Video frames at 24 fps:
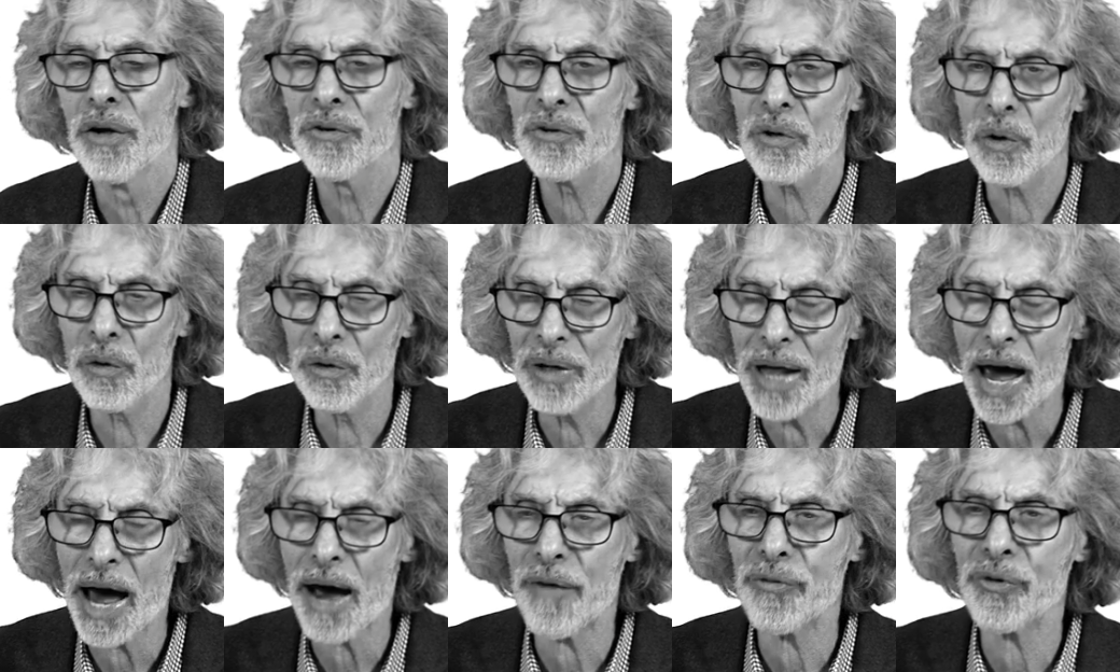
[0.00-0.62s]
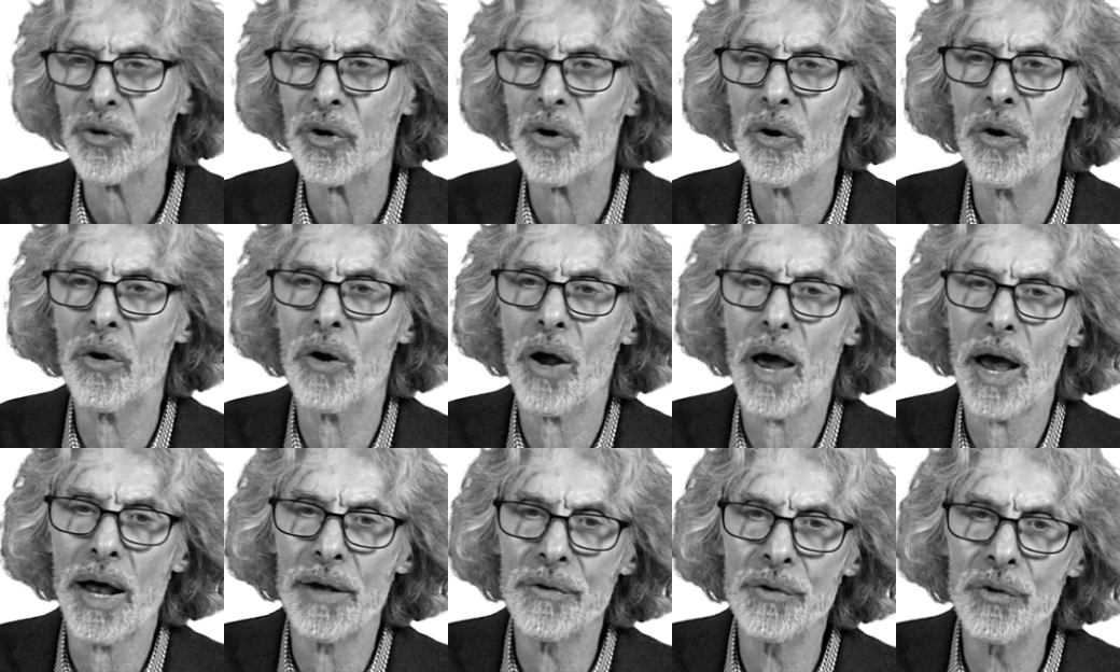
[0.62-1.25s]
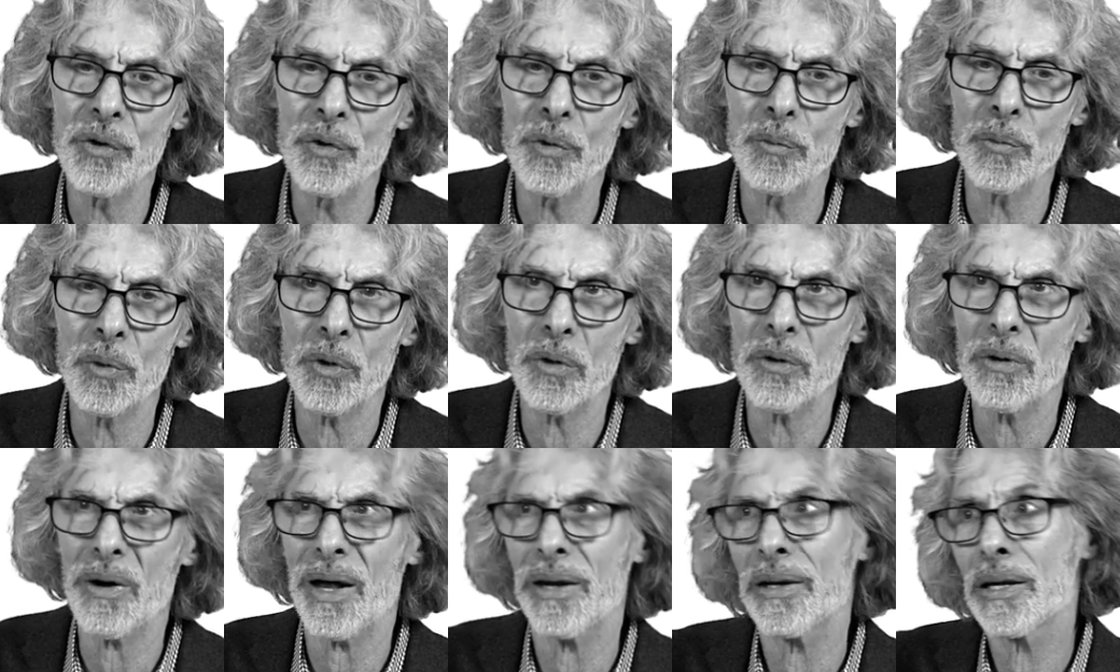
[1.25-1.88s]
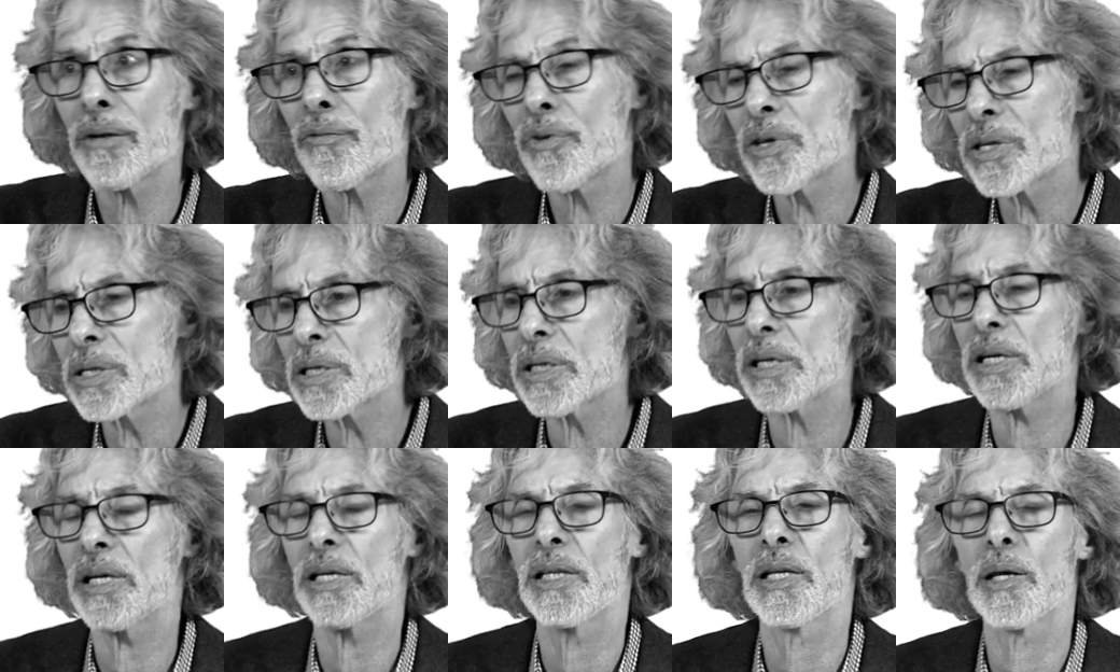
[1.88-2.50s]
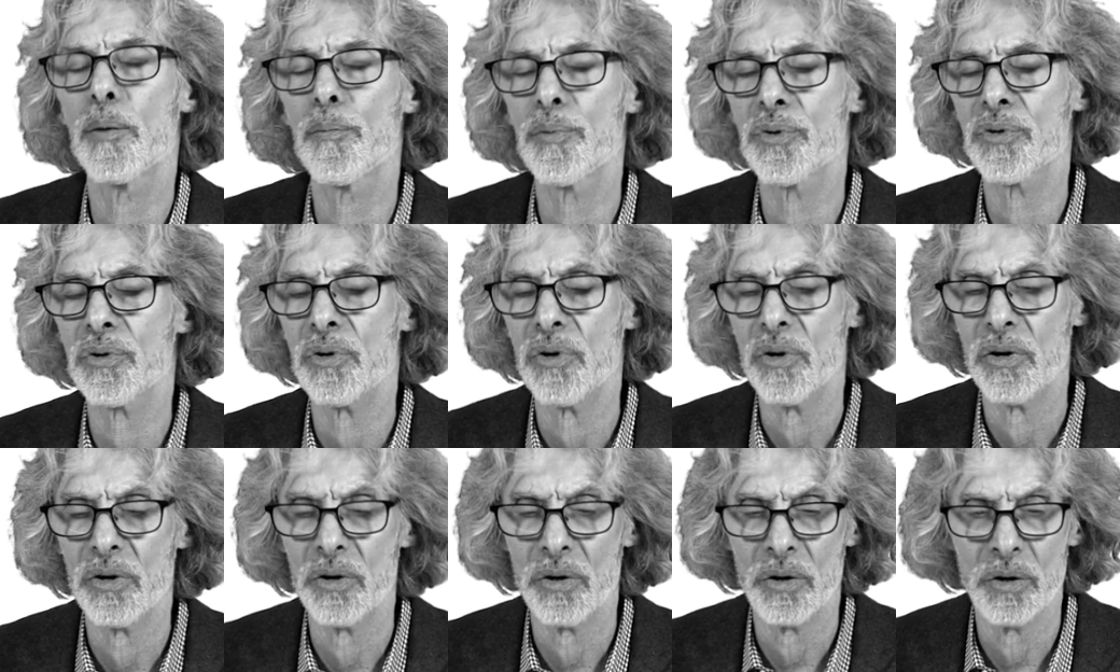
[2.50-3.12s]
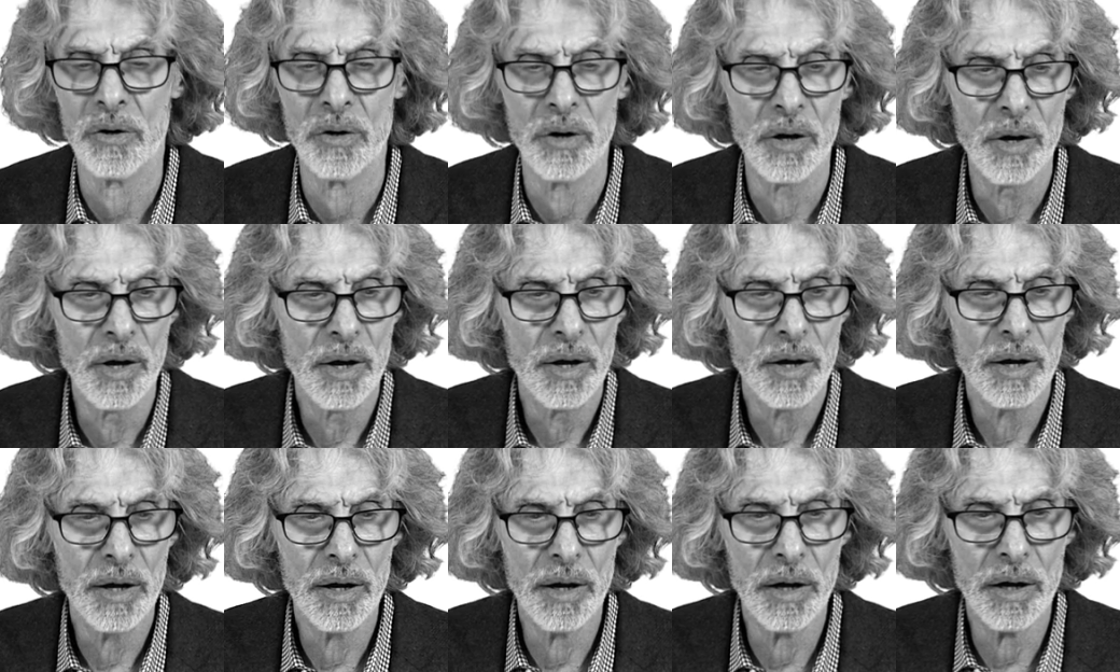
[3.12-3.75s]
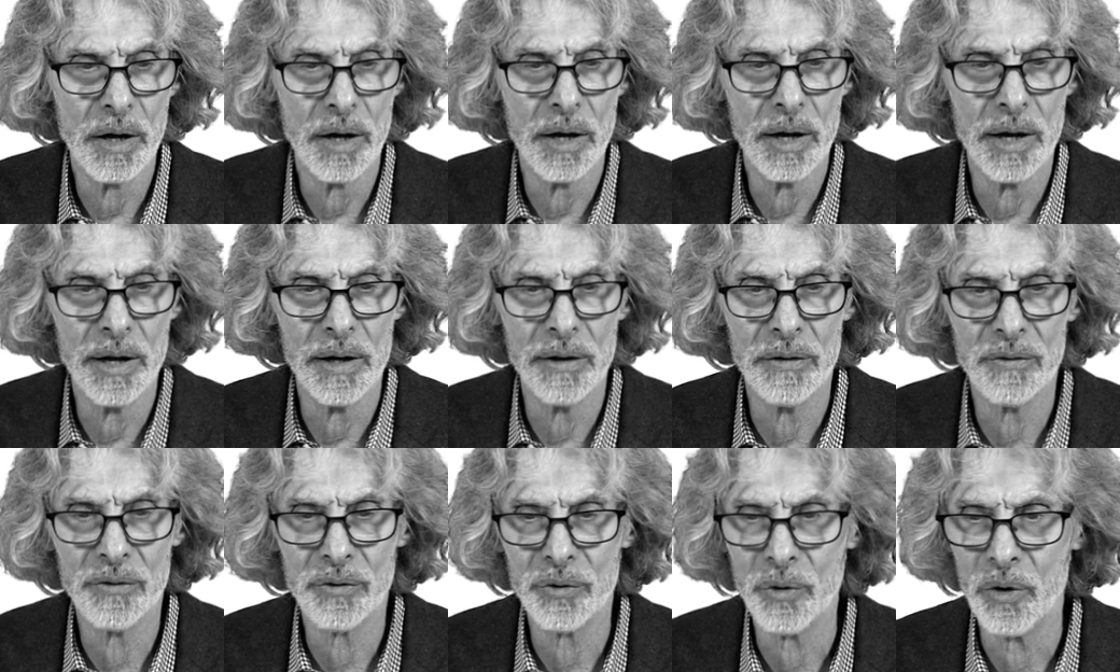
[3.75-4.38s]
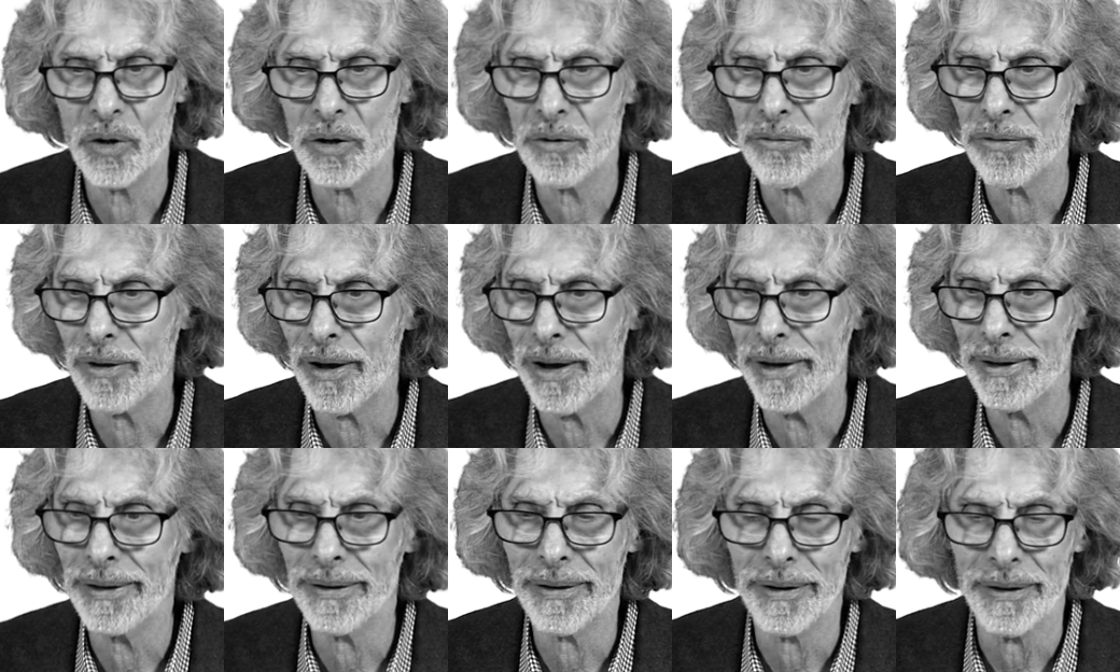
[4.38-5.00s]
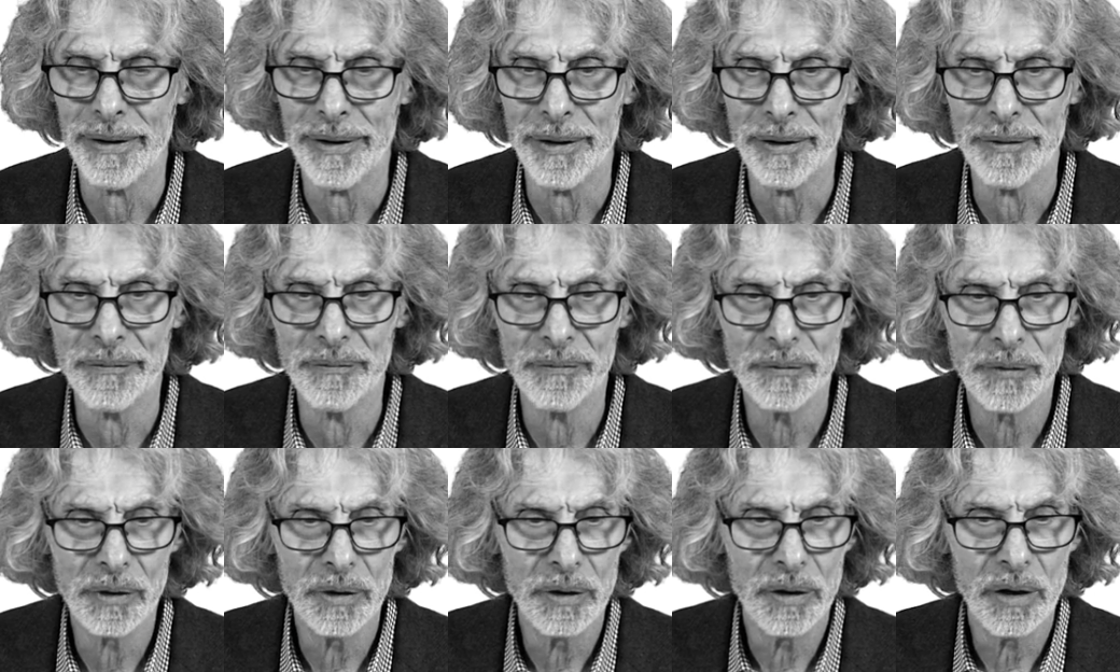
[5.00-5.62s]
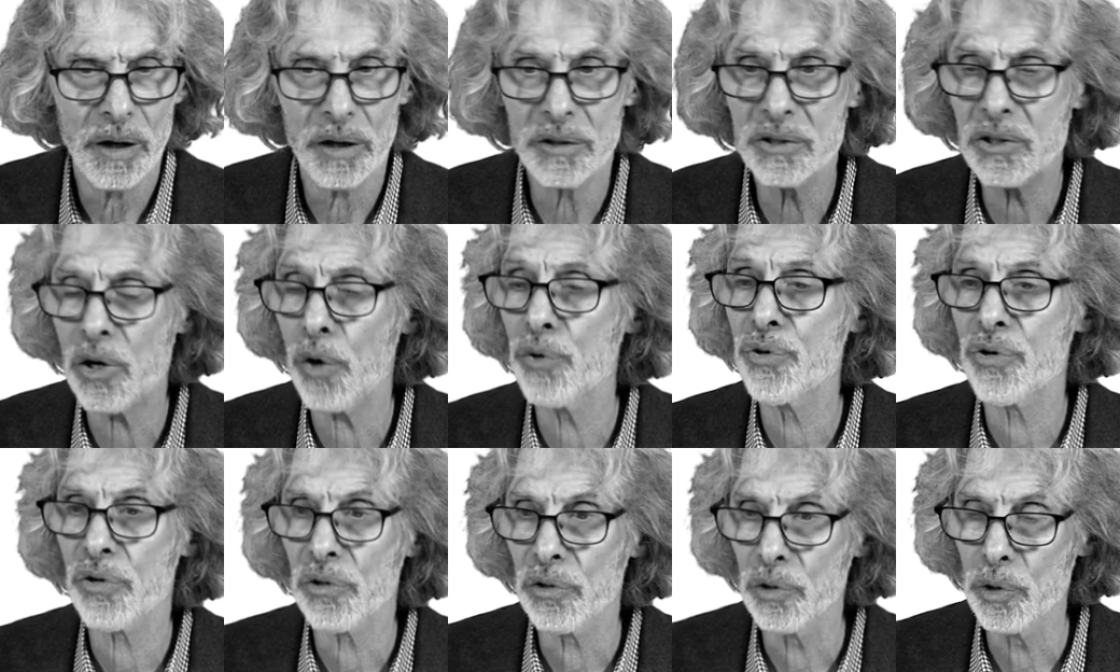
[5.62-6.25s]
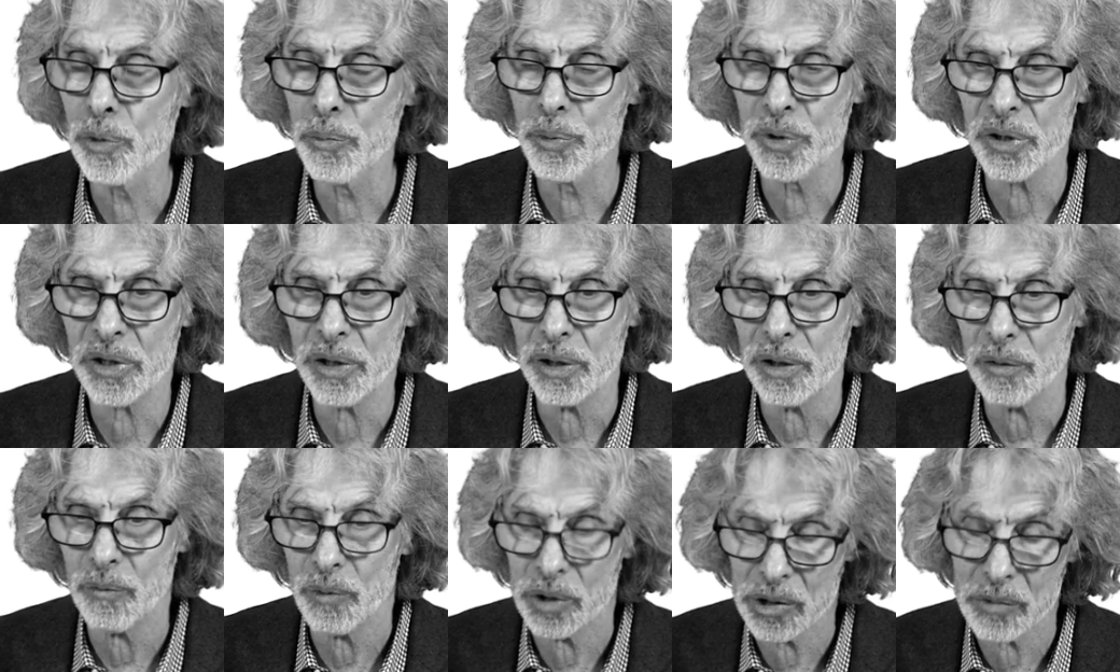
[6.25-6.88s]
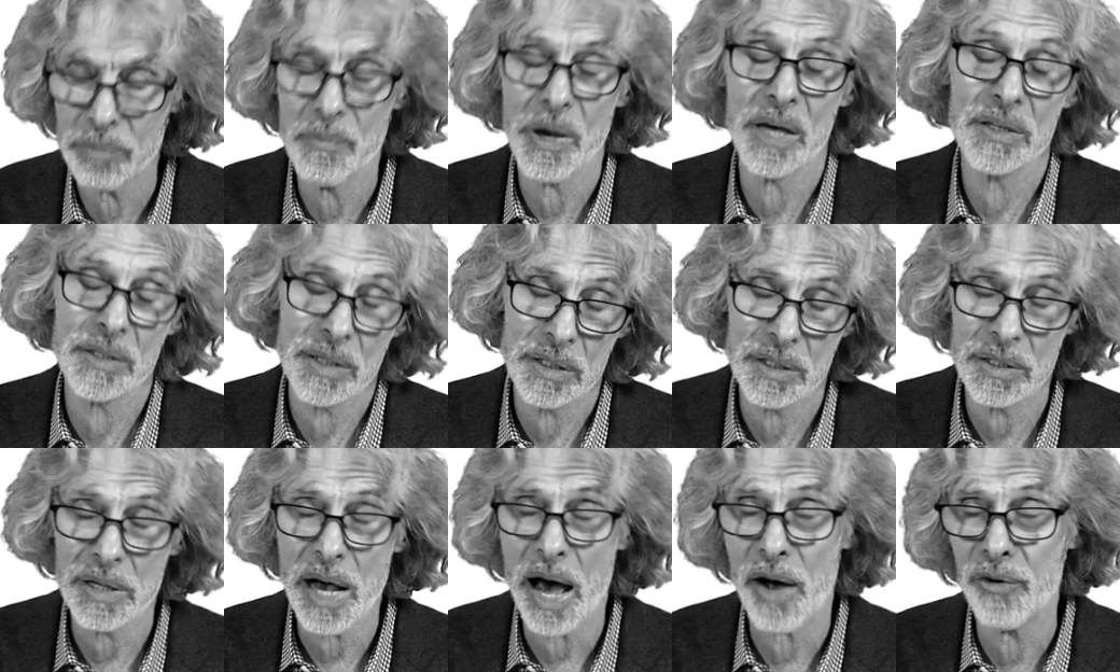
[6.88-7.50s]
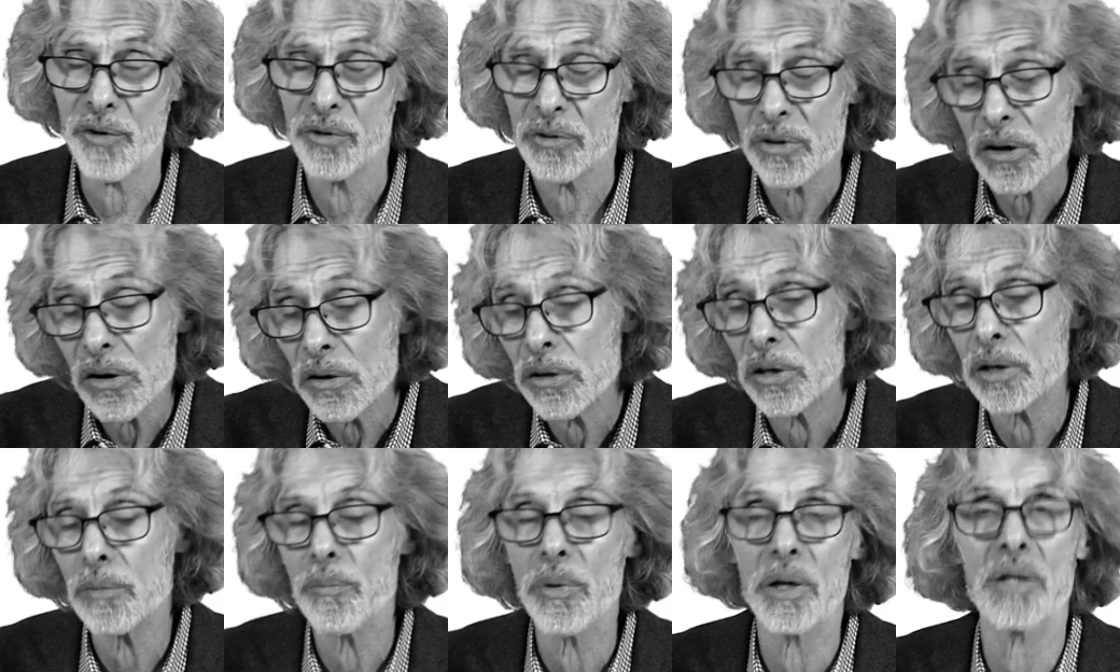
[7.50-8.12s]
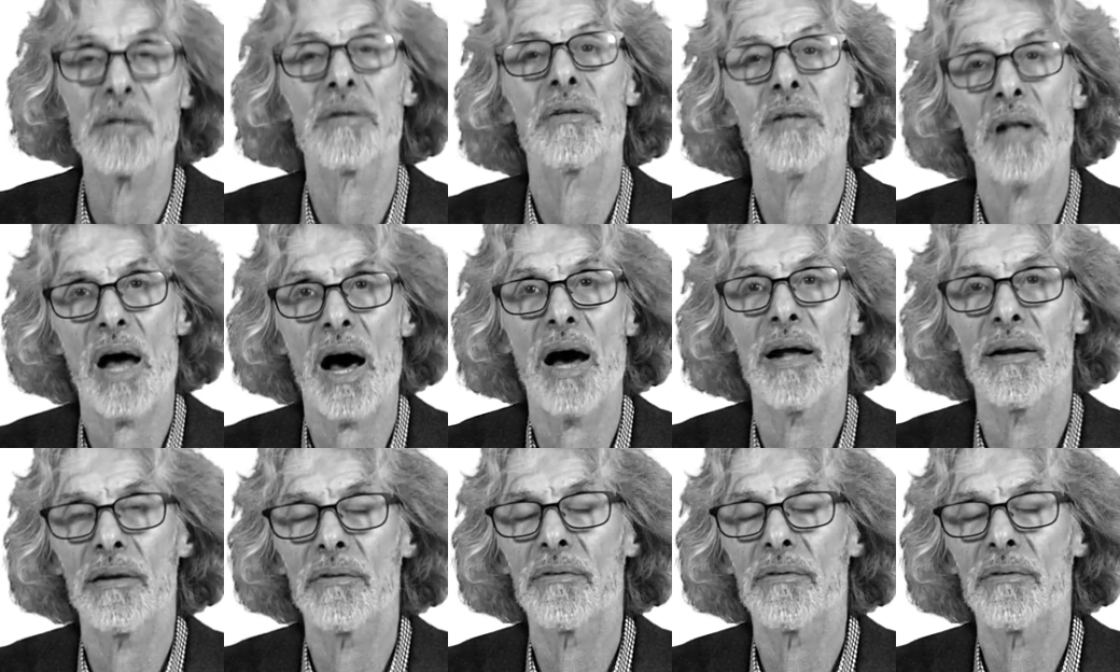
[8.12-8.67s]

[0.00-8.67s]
So laughter and humor and even seeing the absurd is sort of like a, a social lubricant, which makes it sound dirty, but it's not.